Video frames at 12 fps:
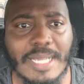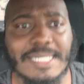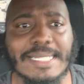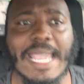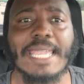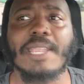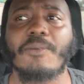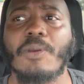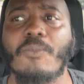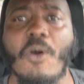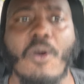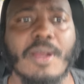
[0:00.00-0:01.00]
staking
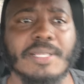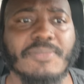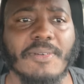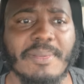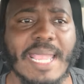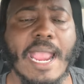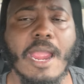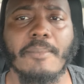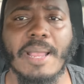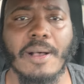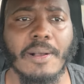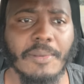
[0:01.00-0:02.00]
rewards from
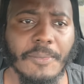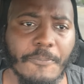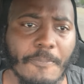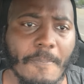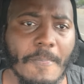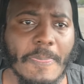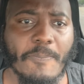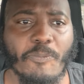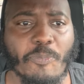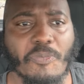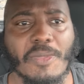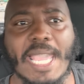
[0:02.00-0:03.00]
caramel
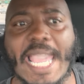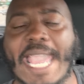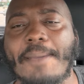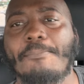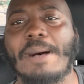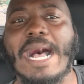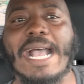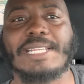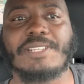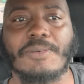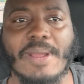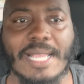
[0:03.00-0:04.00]
and buy
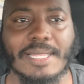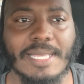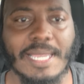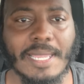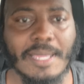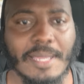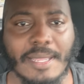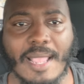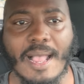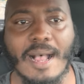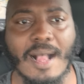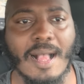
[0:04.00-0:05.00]
directly
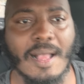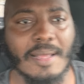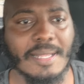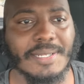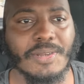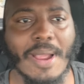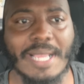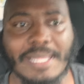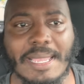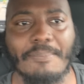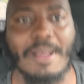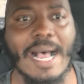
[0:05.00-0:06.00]
uh,
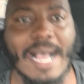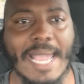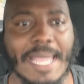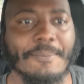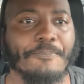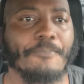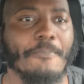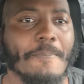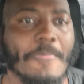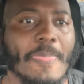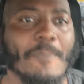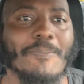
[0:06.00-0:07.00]
directly the by.
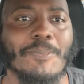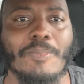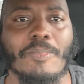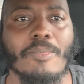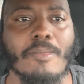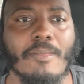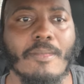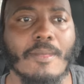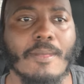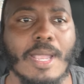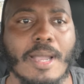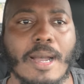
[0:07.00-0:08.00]
Exit, then keep left to
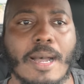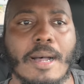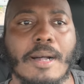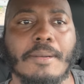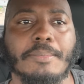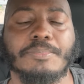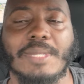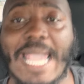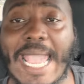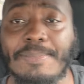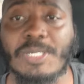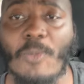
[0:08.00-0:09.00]
merge onto uh, 10
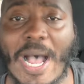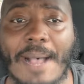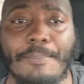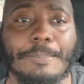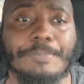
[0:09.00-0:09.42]
West. Ape Swap.